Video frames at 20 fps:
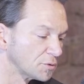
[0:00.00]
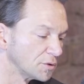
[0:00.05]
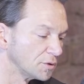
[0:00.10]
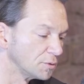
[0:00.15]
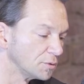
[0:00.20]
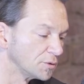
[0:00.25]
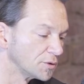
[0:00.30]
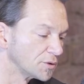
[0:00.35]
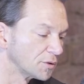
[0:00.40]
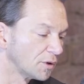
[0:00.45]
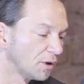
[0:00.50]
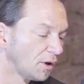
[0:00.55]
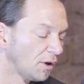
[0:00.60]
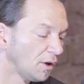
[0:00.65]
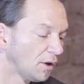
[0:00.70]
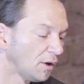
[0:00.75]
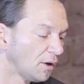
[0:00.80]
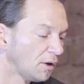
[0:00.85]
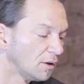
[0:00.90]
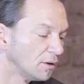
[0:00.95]
is reduced.
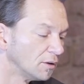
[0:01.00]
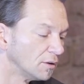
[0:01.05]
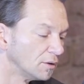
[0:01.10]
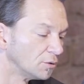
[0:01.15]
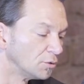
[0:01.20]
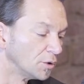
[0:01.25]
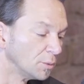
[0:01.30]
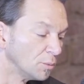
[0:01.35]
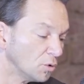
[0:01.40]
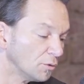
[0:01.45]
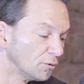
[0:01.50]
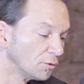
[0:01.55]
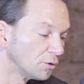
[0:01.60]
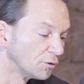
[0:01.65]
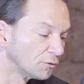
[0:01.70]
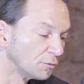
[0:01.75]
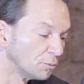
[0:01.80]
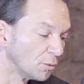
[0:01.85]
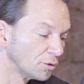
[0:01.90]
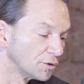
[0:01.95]

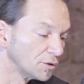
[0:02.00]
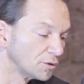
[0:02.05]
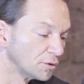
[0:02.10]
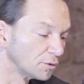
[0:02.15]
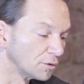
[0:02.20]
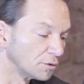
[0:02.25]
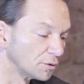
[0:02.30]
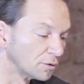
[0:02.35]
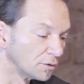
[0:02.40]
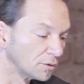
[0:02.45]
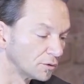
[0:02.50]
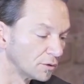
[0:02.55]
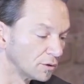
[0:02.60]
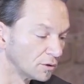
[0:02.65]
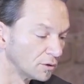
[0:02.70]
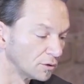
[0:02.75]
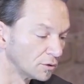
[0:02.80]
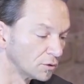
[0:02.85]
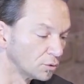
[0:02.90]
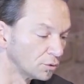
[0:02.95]
Removal of
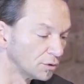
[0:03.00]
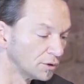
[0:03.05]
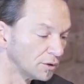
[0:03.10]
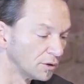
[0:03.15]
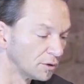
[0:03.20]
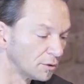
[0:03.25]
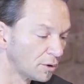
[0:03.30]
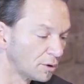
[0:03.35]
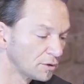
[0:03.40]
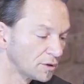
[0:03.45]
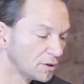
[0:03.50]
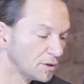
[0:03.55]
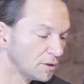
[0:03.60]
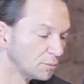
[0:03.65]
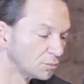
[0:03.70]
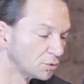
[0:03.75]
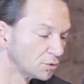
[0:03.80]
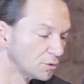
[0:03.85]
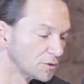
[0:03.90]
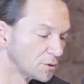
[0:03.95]

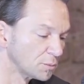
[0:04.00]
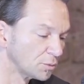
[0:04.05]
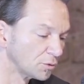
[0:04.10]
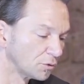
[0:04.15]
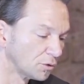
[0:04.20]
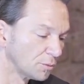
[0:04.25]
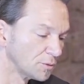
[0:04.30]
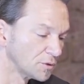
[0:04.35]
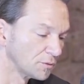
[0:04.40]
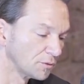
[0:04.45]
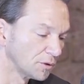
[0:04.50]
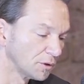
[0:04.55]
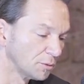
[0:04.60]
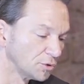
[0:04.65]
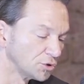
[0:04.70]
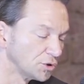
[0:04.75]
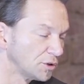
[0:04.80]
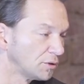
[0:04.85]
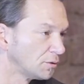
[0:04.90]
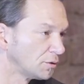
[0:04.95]
multicollinearity improves the performance of any
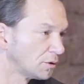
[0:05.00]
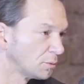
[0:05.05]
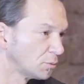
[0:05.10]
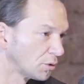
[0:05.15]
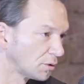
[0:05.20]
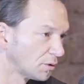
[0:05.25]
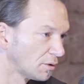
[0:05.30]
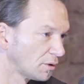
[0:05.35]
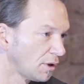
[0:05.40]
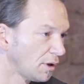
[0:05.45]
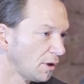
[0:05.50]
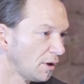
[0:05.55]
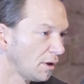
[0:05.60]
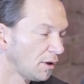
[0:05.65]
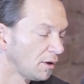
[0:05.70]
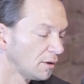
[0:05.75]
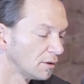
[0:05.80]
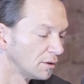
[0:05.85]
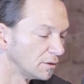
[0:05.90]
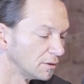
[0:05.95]
machine learning model.
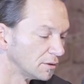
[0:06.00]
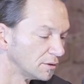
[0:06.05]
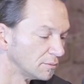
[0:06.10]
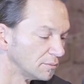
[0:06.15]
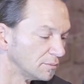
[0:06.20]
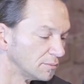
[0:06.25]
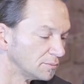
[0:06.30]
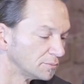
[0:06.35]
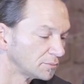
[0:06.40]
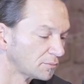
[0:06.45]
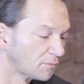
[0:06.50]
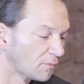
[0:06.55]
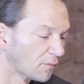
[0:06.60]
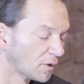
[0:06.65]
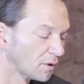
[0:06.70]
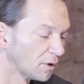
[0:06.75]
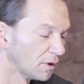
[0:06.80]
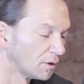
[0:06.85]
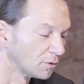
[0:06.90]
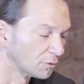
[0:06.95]

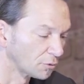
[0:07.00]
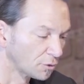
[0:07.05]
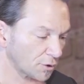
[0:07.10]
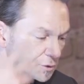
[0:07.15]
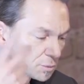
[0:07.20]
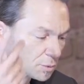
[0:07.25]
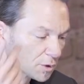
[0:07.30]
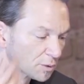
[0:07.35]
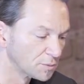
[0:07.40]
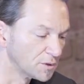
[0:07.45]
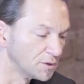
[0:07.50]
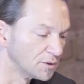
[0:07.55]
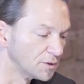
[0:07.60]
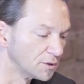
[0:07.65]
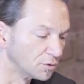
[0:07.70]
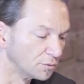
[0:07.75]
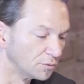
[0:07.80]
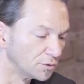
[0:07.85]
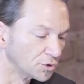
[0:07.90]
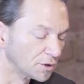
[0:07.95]
And of course, it becomes
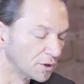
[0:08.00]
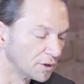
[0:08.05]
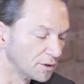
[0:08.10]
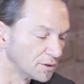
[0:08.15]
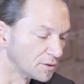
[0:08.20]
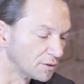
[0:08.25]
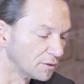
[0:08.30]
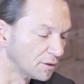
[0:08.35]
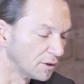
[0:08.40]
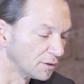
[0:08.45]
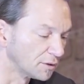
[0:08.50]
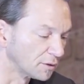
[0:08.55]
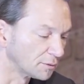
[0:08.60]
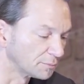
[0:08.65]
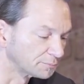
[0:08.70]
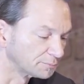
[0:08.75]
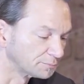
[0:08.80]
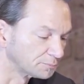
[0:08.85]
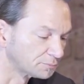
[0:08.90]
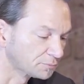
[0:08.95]
easier to visualize the data.
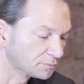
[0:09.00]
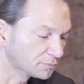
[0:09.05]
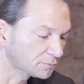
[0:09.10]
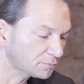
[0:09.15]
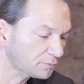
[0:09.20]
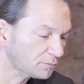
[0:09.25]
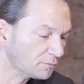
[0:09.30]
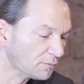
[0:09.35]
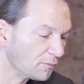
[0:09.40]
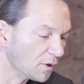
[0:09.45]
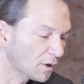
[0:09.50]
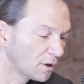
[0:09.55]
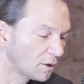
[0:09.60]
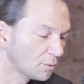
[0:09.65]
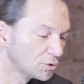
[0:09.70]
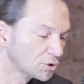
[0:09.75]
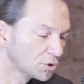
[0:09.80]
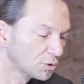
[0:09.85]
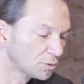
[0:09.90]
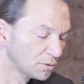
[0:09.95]

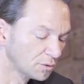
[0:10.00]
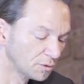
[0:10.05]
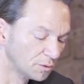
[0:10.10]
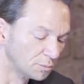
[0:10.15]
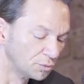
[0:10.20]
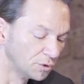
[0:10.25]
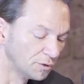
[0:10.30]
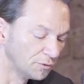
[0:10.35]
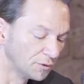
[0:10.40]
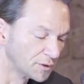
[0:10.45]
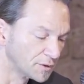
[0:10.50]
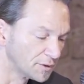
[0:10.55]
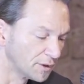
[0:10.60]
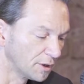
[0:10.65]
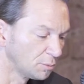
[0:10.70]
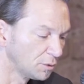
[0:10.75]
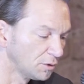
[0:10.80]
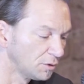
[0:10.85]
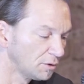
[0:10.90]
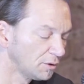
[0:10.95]
I will show you a brief
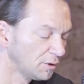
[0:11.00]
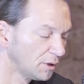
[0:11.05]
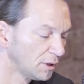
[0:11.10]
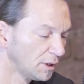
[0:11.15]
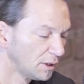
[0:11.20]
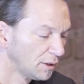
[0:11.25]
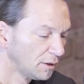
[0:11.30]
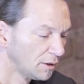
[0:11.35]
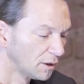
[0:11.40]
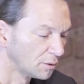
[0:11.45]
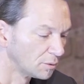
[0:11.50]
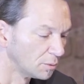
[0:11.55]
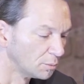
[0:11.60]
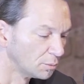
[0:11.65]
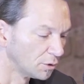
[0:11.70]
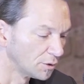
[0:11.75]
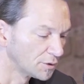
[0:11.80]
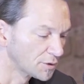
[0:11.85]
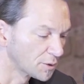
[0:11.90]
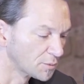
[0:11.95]
example. We'll
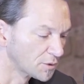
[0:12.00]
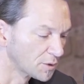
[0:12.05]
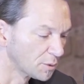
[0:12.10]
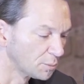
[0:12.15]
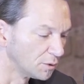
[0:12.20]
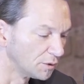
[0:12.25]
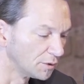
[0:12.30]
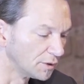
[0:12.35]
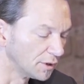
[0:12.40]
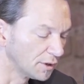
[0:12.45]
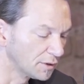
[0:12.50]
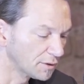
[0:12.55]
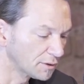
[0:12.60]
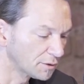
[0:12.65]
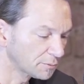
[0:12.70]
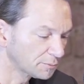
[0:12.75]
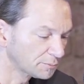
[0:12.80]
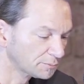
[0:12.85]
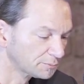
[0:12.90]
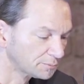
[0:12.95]
import some simple
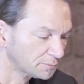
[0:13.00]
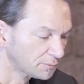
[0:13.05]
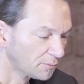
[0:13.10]
data.